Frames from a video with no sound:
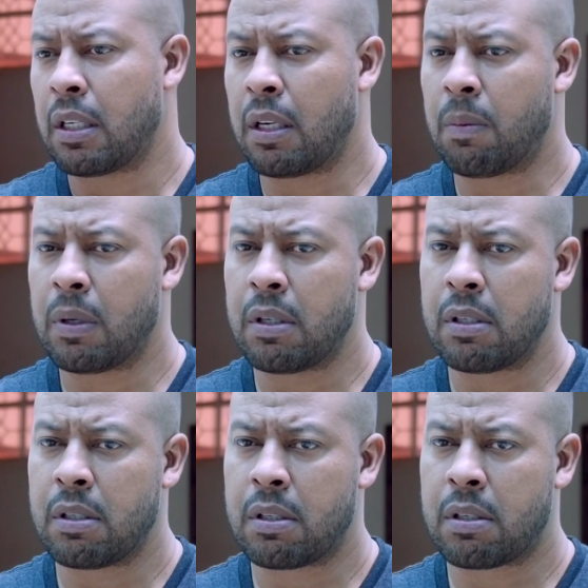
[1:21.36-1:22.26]
It
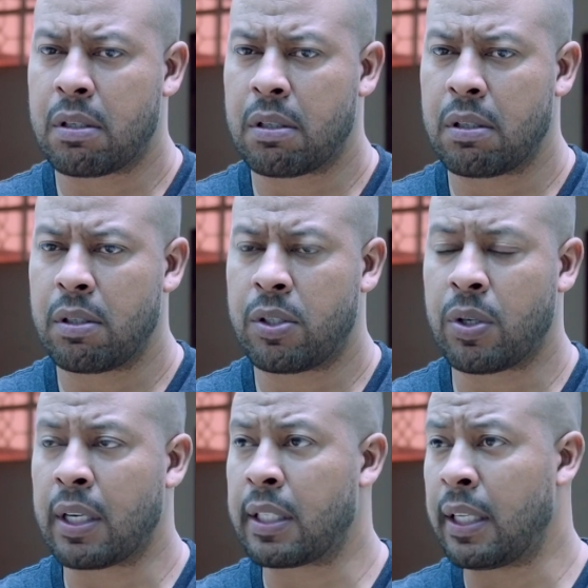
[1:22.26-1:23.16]
was
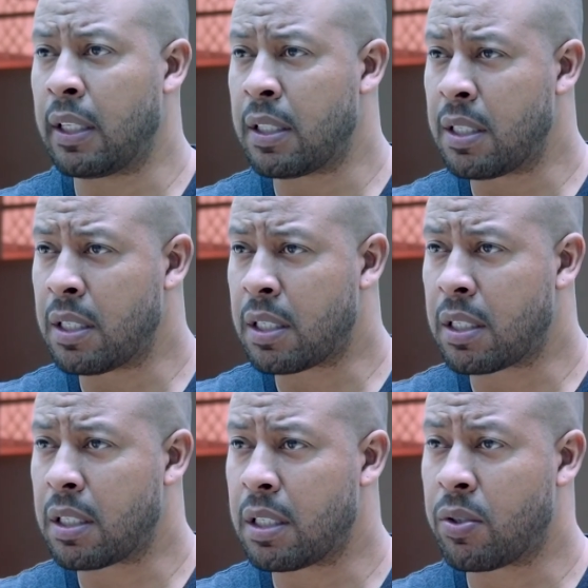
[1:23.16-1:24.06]
drug
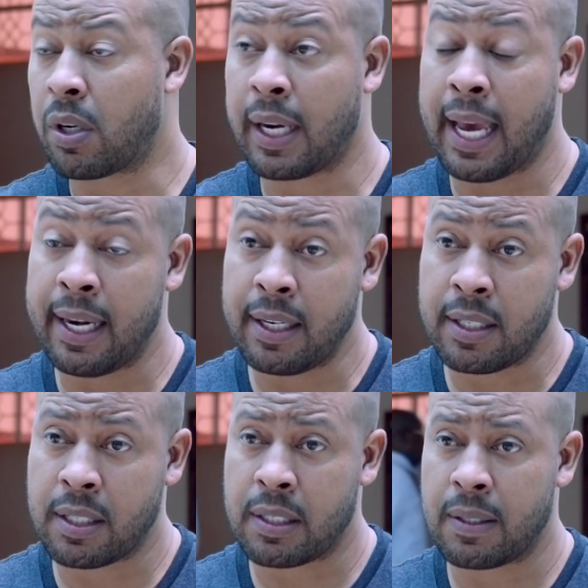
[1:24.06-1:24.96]
dealers, drug
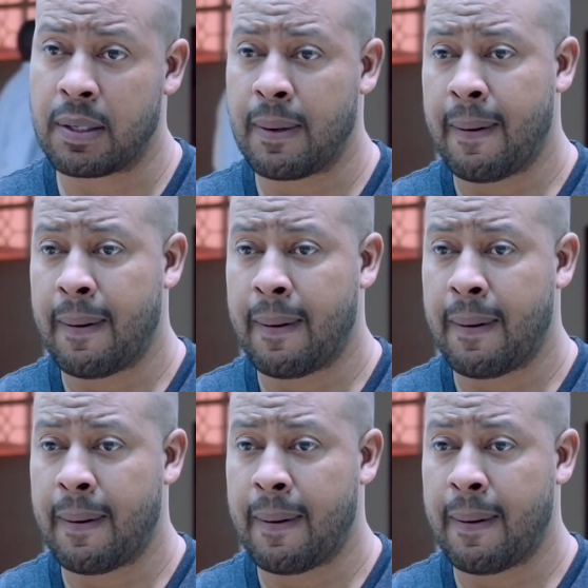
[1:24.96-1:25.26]
addicts.